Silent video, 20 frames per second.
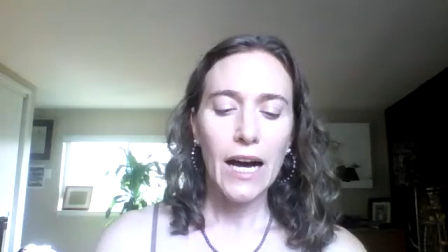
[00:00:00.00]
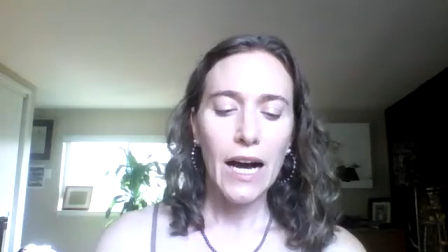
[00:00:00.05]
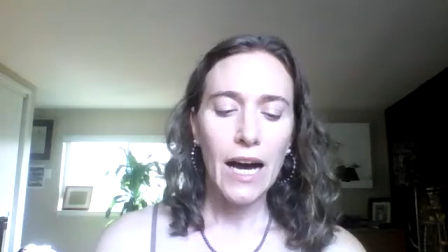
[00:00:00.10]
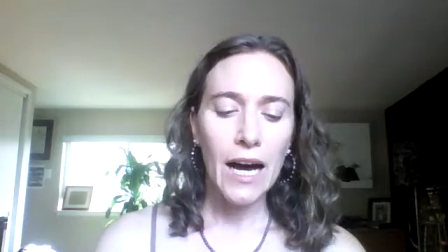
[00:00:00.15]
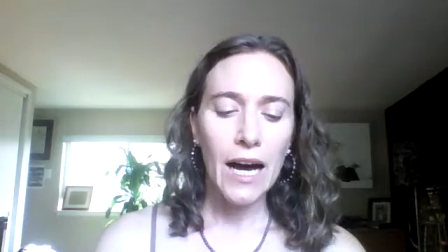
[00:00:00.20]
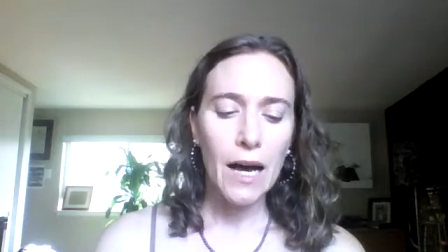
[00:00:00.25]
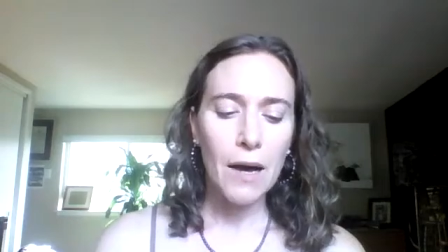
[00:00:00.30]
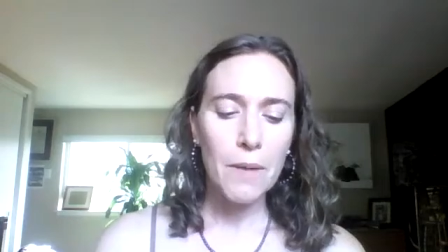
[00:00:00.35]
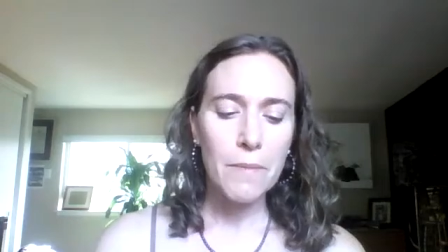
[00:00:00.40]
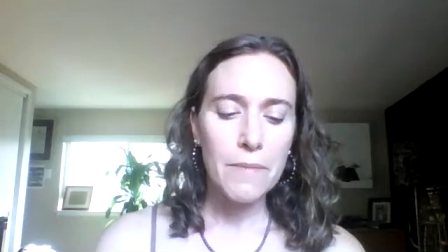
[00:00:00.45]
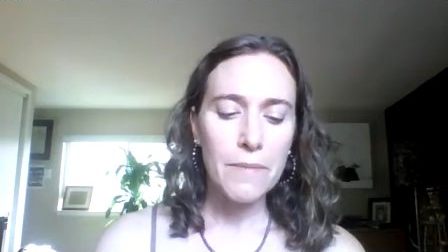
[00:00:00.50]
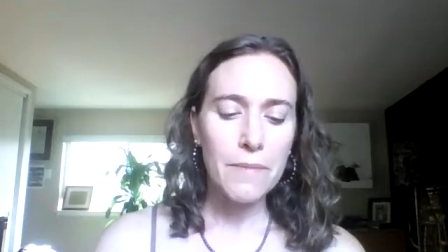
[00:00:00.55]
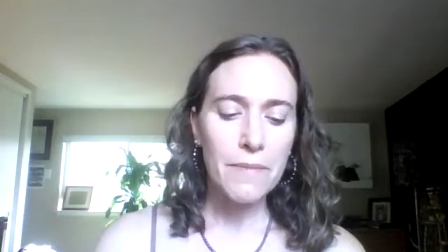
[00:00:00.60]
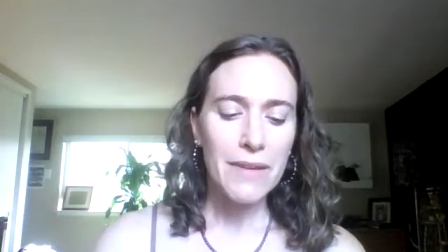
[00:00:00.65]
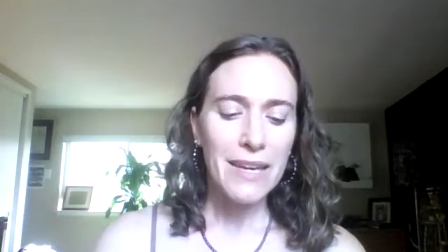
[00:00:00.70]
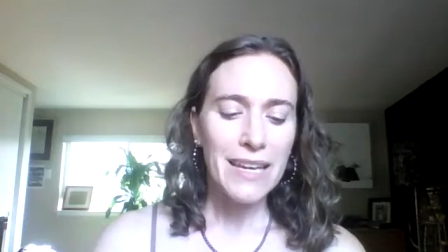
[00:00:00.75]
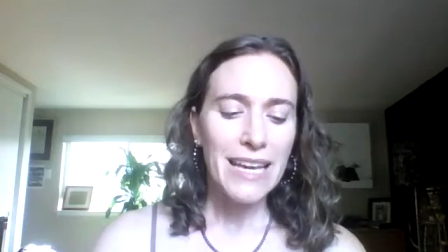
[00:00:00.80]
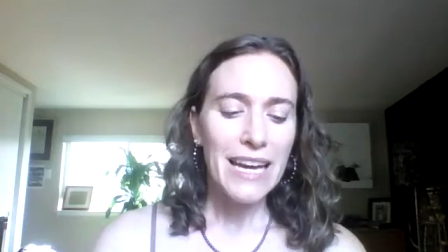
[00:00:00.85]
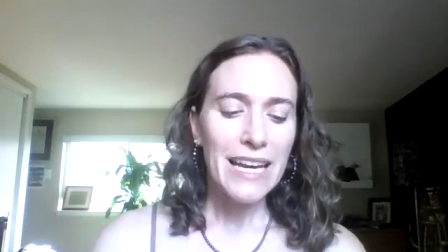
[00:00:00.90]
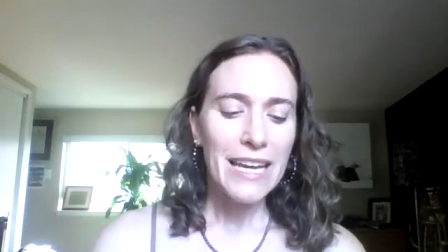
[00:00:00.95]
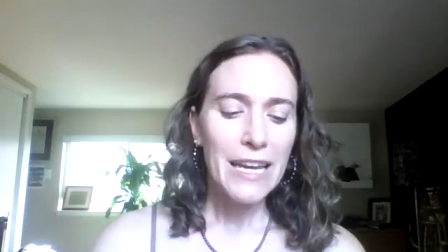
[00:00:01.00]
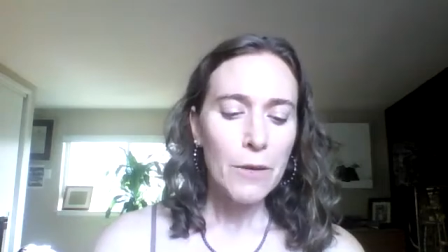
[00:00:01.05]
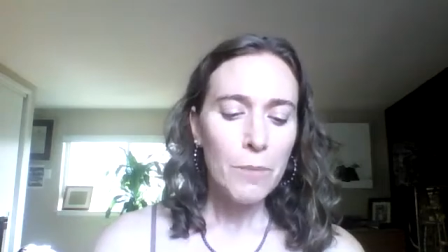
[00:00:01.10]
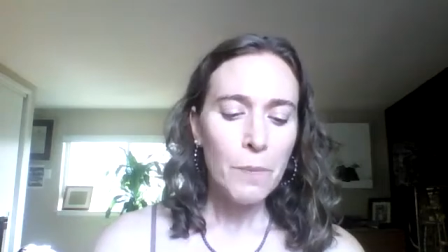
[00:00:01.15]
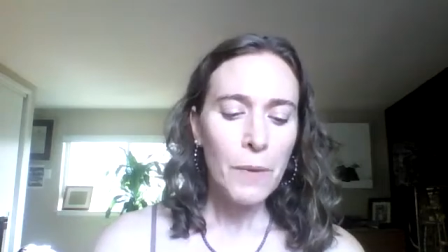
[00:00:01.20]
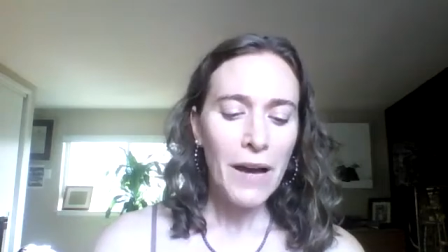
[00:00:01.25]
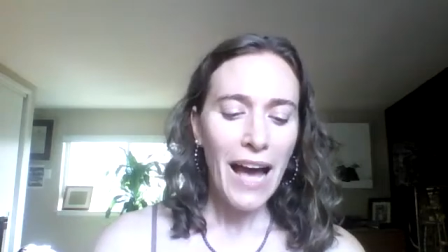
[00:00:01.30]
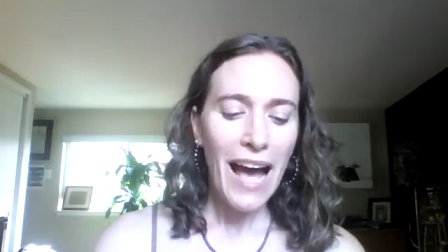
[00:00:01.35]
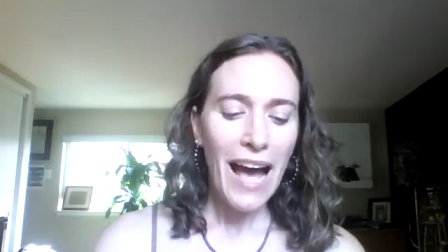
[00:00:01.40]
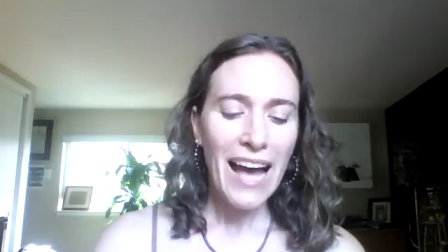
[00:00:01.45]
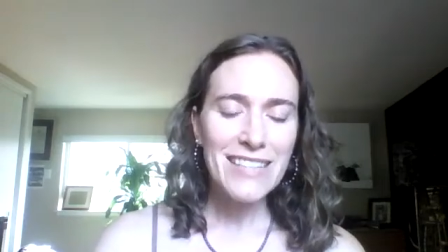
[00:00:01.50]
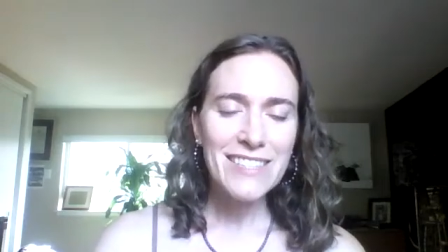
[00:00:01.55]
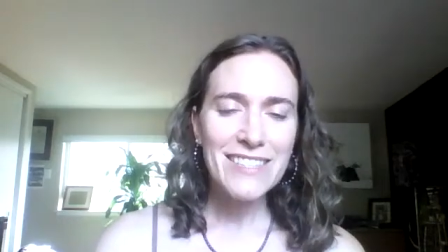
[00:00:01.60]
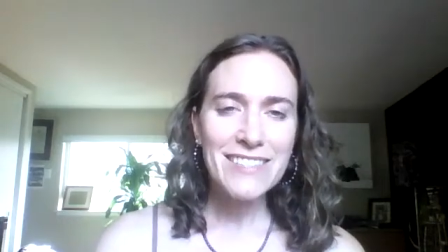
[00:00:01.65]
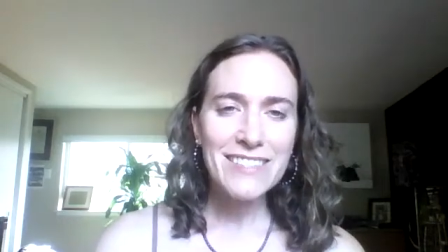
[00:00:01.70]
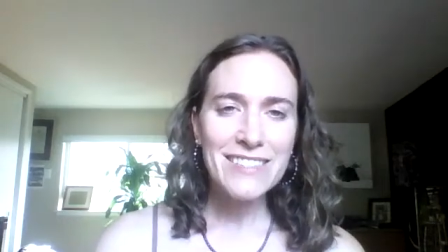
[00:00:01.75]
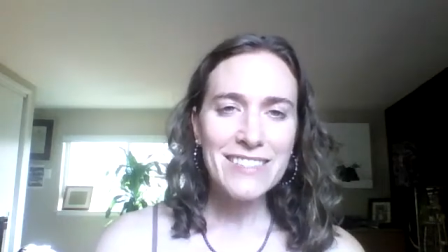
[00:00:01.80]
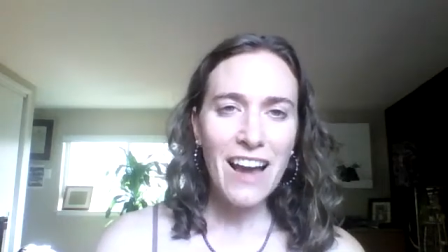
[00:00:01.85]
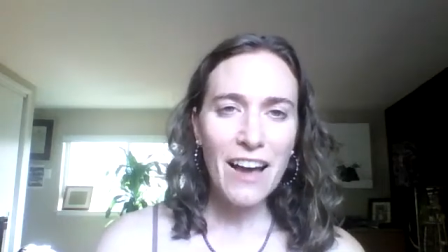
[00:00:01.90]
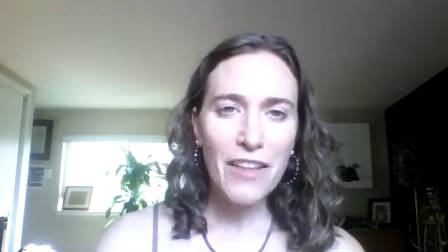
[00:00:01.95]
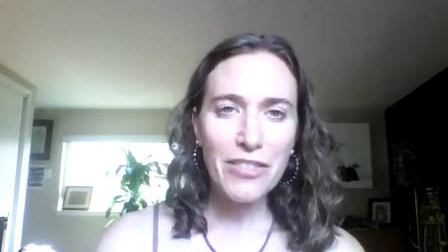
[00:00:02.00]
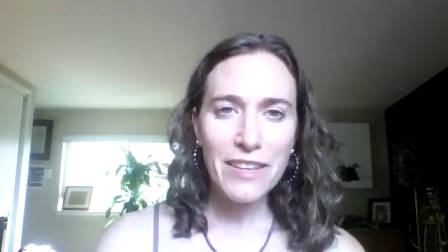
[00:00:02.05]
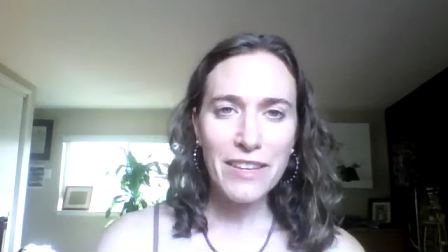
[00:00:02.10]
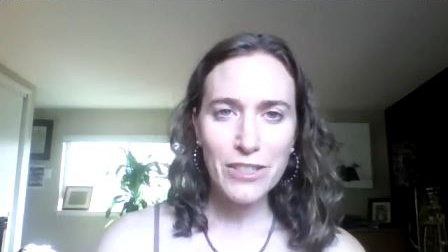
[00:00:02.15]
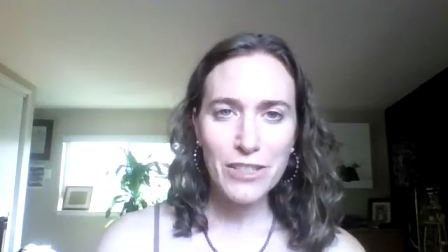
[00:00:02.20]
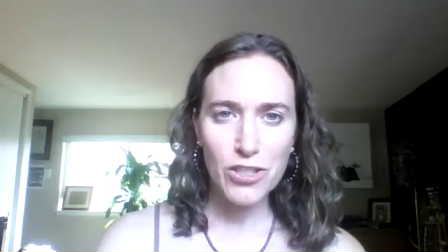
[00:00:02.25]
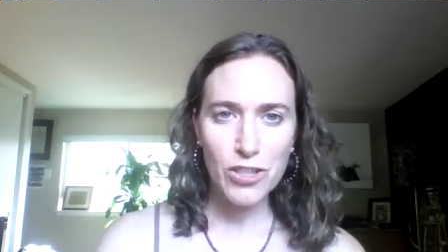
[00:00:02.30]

HIPAA has nothing